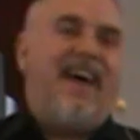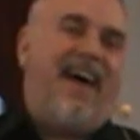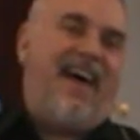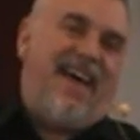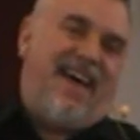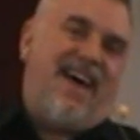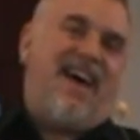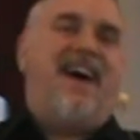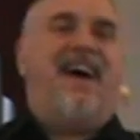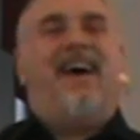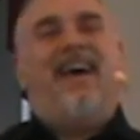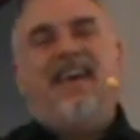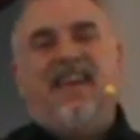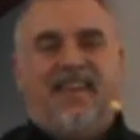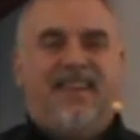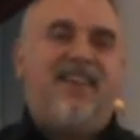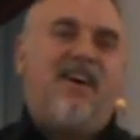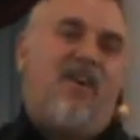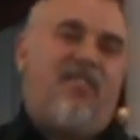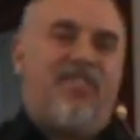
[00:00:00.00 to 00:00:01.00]

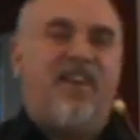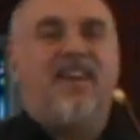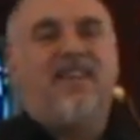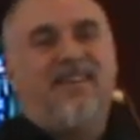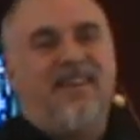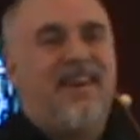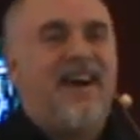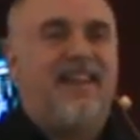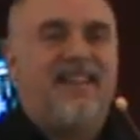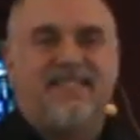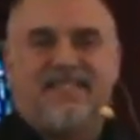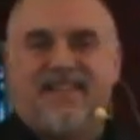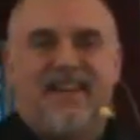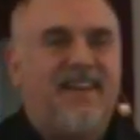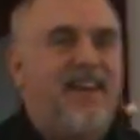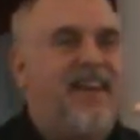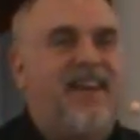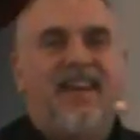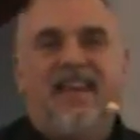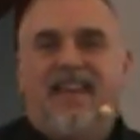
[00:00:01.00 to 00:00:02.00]
Y'all think you got to
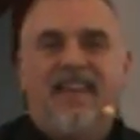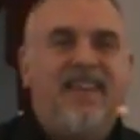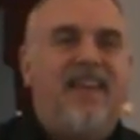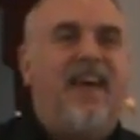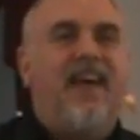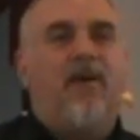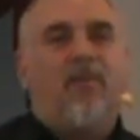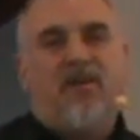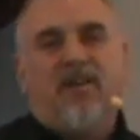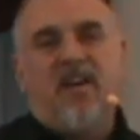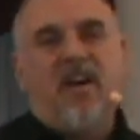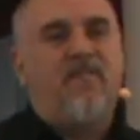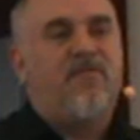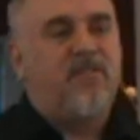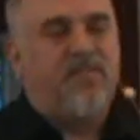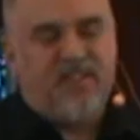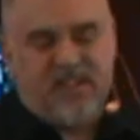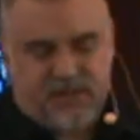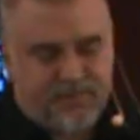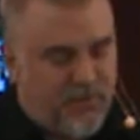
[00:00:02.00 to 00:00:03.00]
say, yeah,
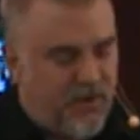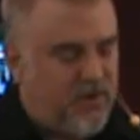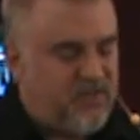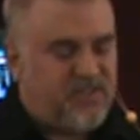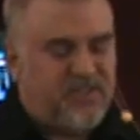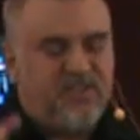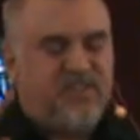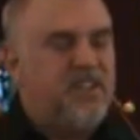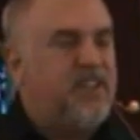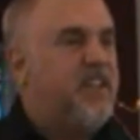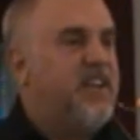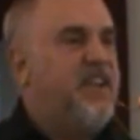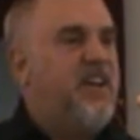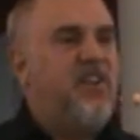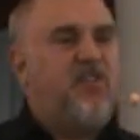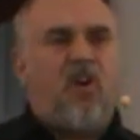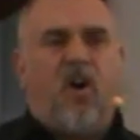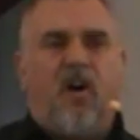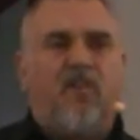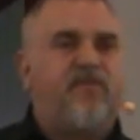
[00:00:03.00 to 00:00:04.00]
whatever, this person's going to
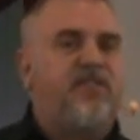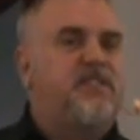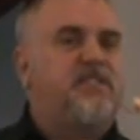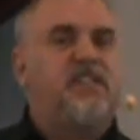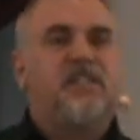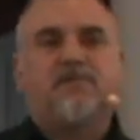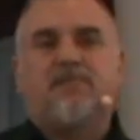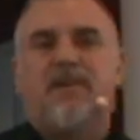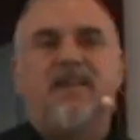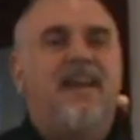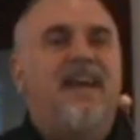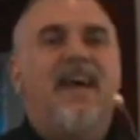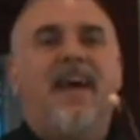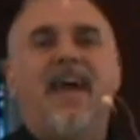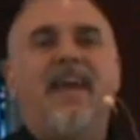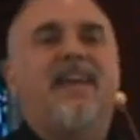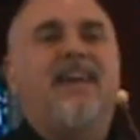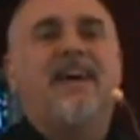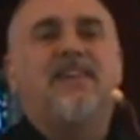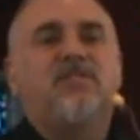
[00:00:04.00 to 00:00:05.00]
get in office, this person.
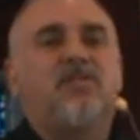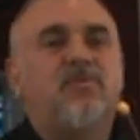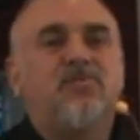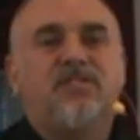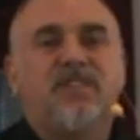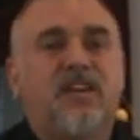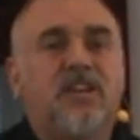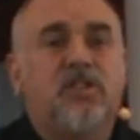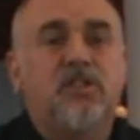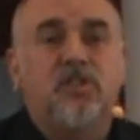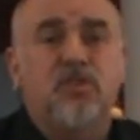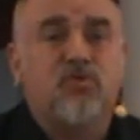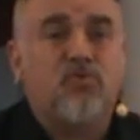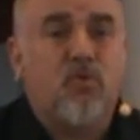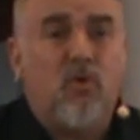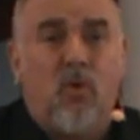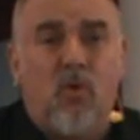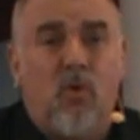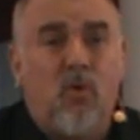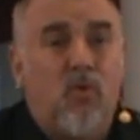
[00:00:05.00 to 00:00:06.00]
Hey, guess who's in
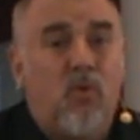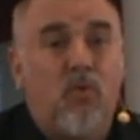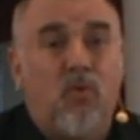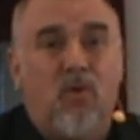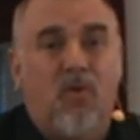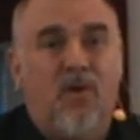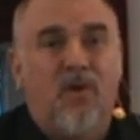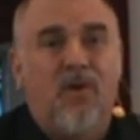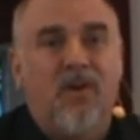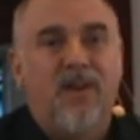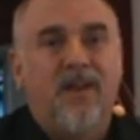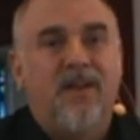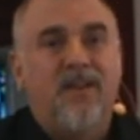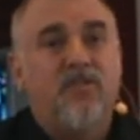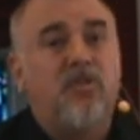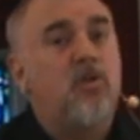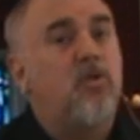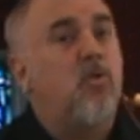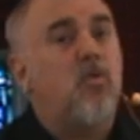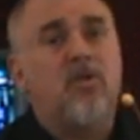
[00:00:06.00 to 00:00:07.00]
control?
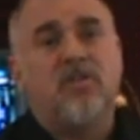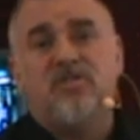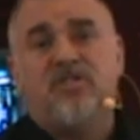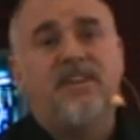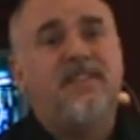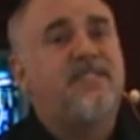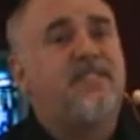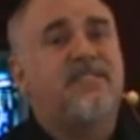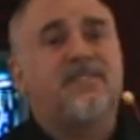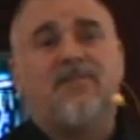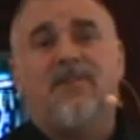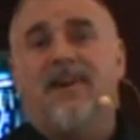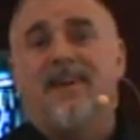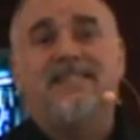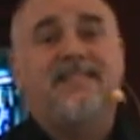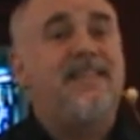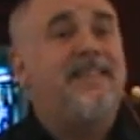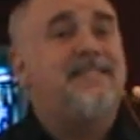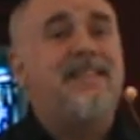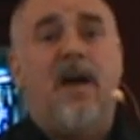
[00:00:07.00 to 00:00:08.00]
the Lord Jesus
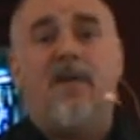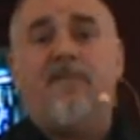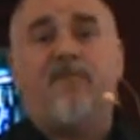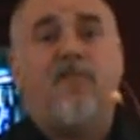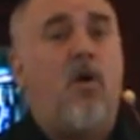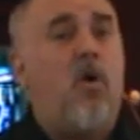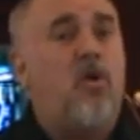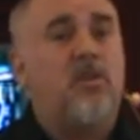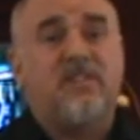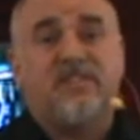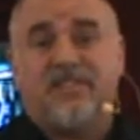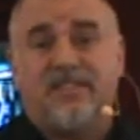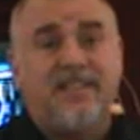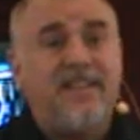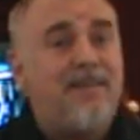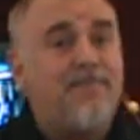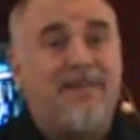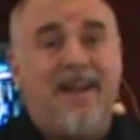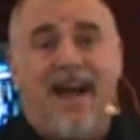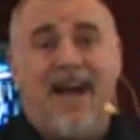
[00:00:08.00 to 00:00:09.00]
Christ. He's not falling
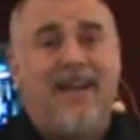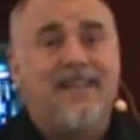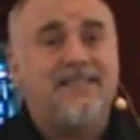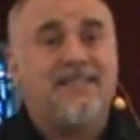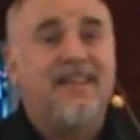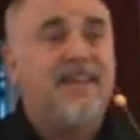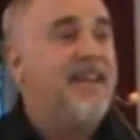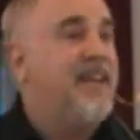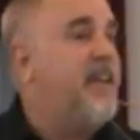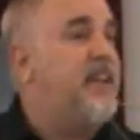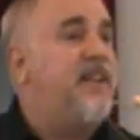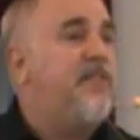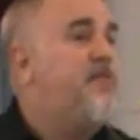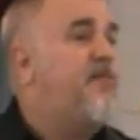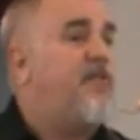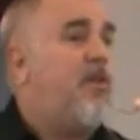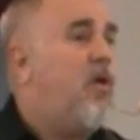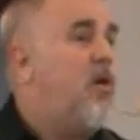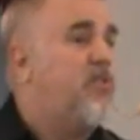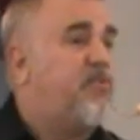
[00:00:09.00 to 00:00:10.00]
asleep, guys. He
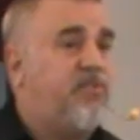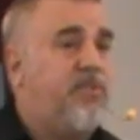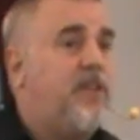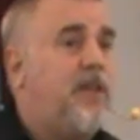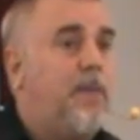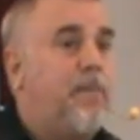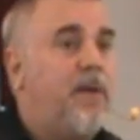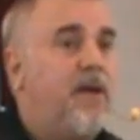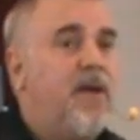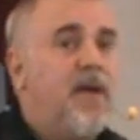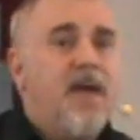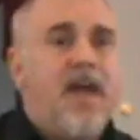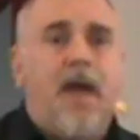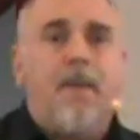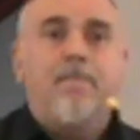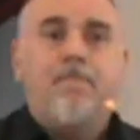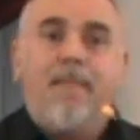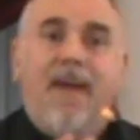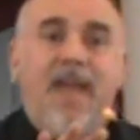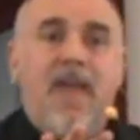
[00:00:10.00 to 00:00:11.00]
didn't fall asleep.
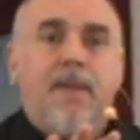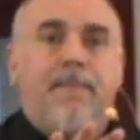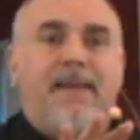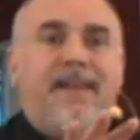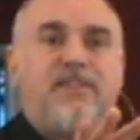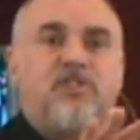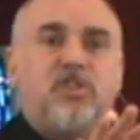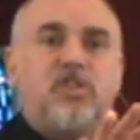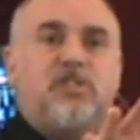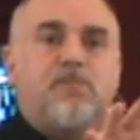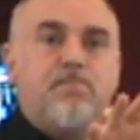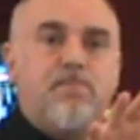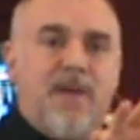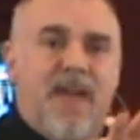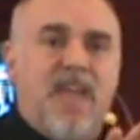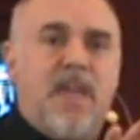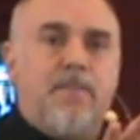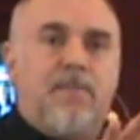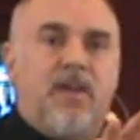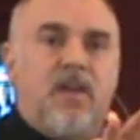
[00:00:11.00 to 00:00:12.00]
And maybe, just
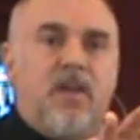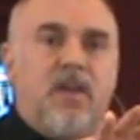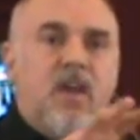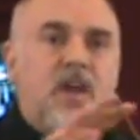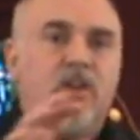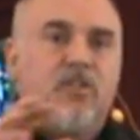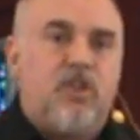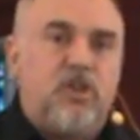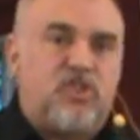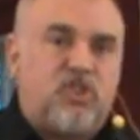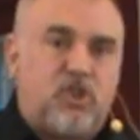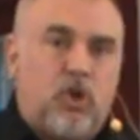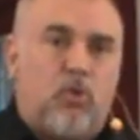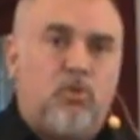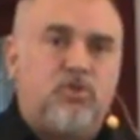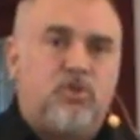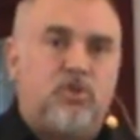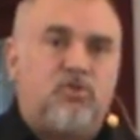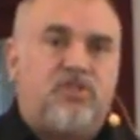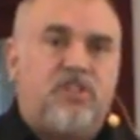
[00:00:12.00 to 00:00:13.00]
maybe, the
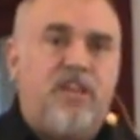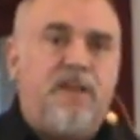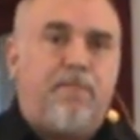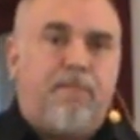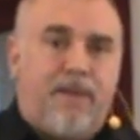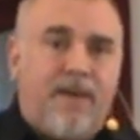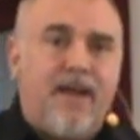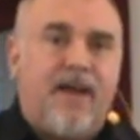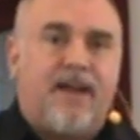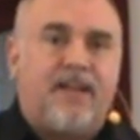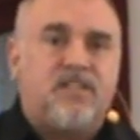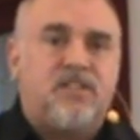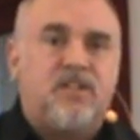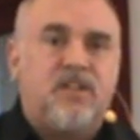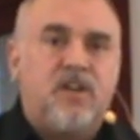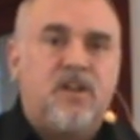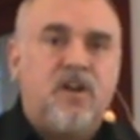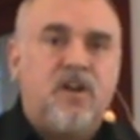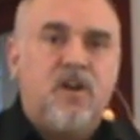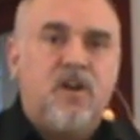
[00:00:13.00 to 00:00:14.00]
soldiers he picked
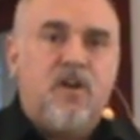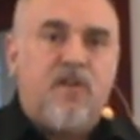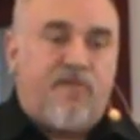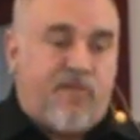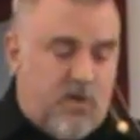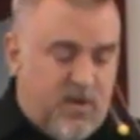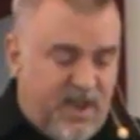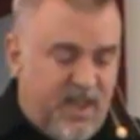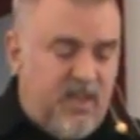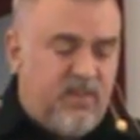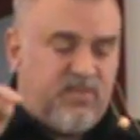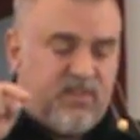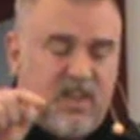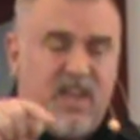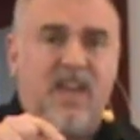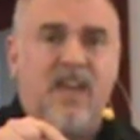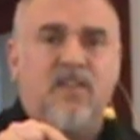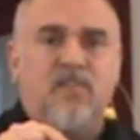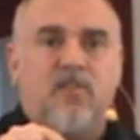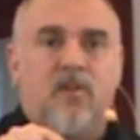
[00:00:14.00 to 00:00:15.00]
for his
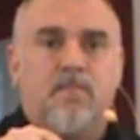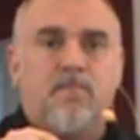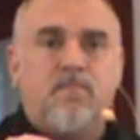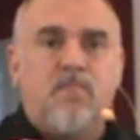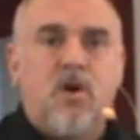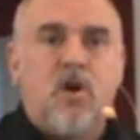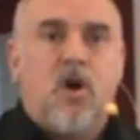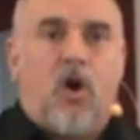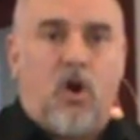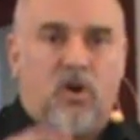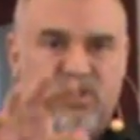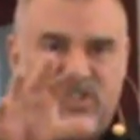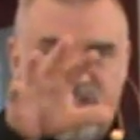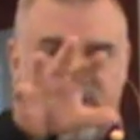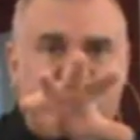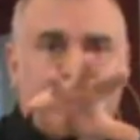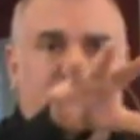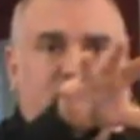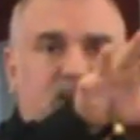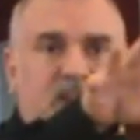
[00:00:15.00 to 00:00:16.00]
kingdom are
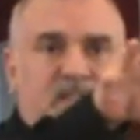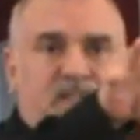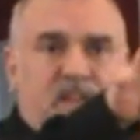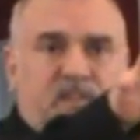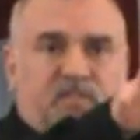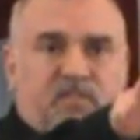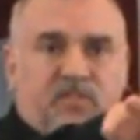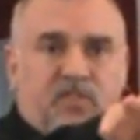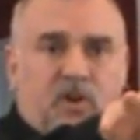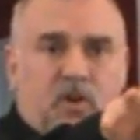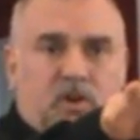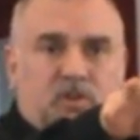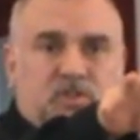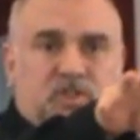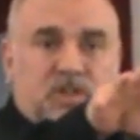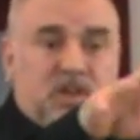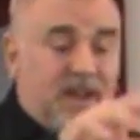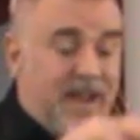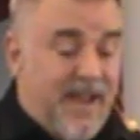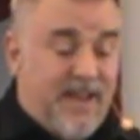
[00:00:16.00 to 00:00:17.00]
sitting in this church.
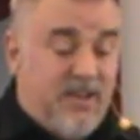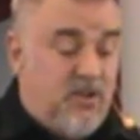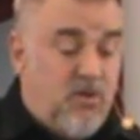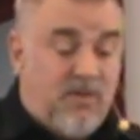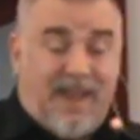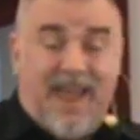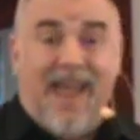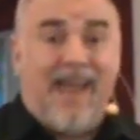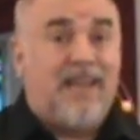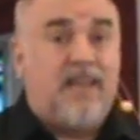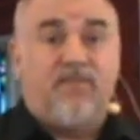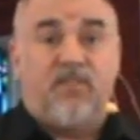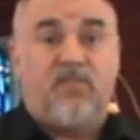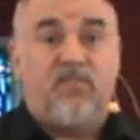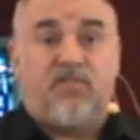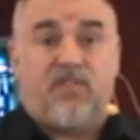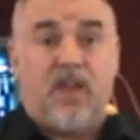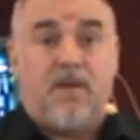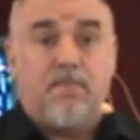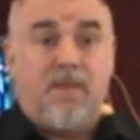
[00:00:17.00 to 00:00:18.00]
And you can't
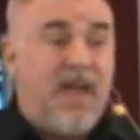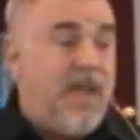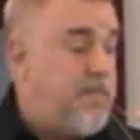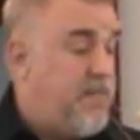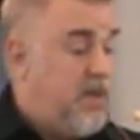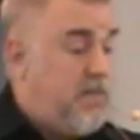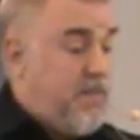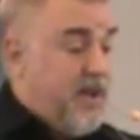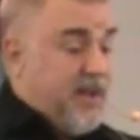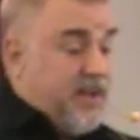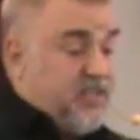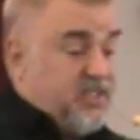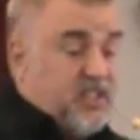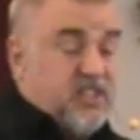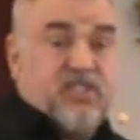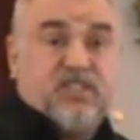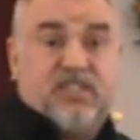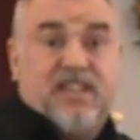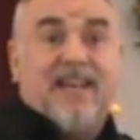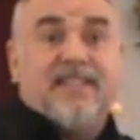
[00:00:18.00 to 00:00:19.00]
even say maybe because
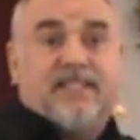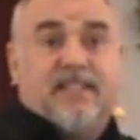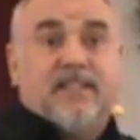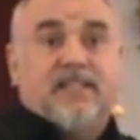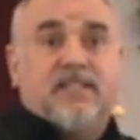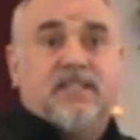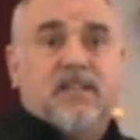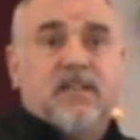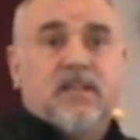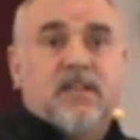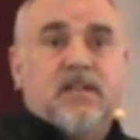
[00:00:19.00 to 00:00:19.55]
it says it.